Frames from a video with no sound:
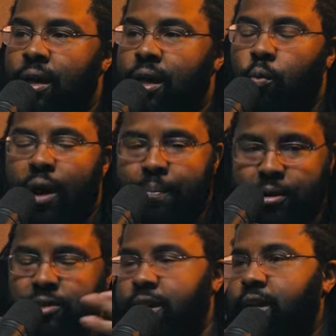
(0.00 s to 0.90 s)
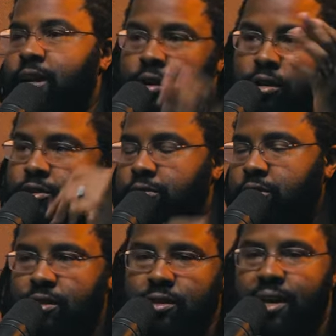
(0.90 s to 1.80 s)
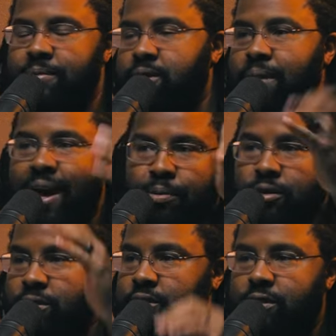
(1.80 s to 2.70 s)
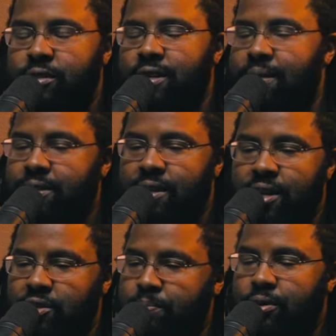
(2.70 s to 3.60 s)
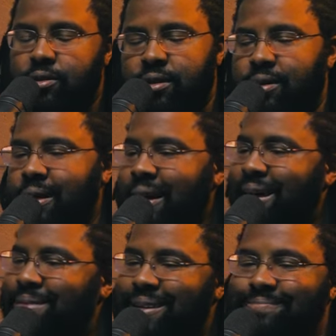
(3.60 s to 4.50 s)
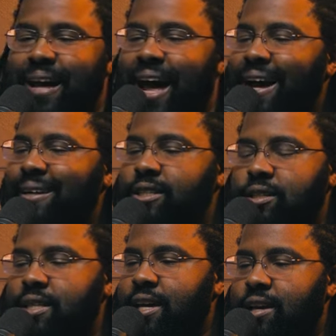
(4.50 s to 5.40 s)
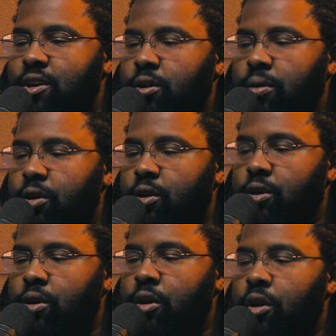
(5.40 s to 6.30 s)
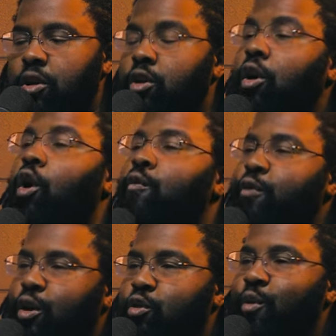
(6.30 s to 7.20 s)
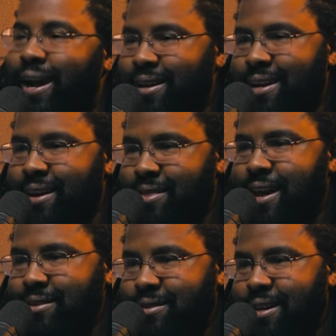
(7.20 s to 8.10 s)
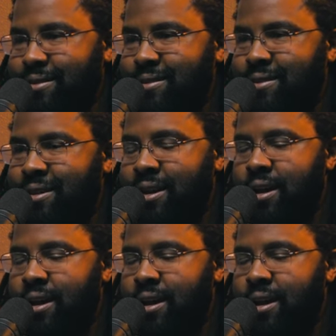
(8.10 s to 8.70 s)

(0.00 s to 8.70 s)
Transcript: a white person can encourage you just the same as a black person, just the same as an Asian person. I'm like, I just think you're you're you're overcorrecting in that sense. Okay.